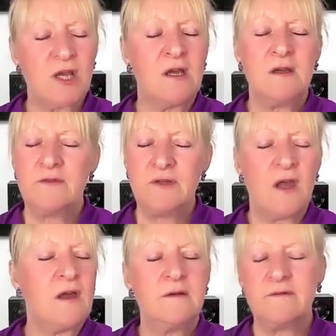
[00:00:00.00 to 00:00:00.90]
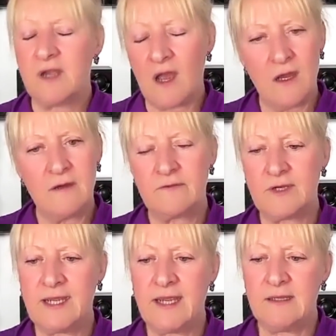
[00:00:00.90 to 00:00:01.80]
over and over and over
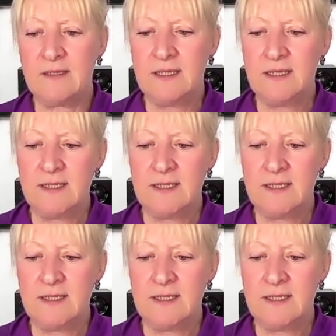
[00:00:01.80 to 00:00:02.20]
again.